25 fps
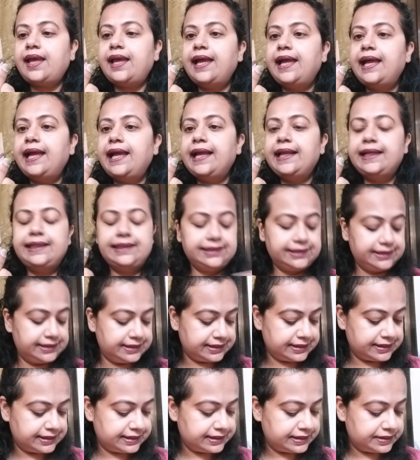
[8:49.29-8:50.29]
and
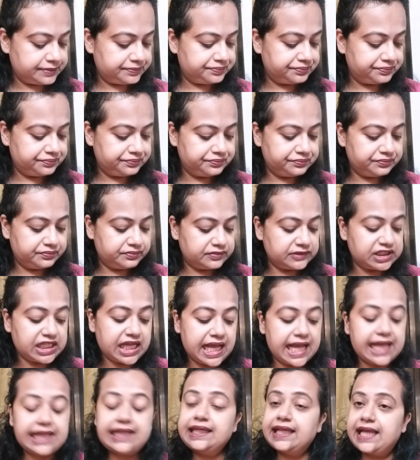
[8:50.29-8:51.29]

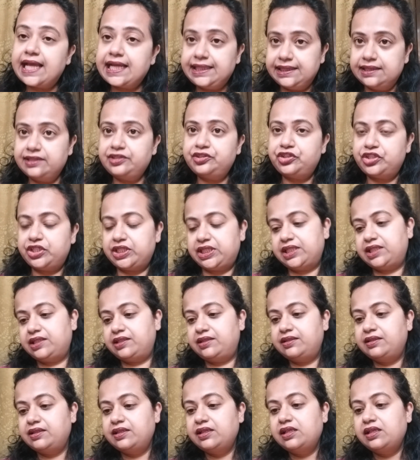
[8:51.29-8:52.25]
yeah, I like the shade.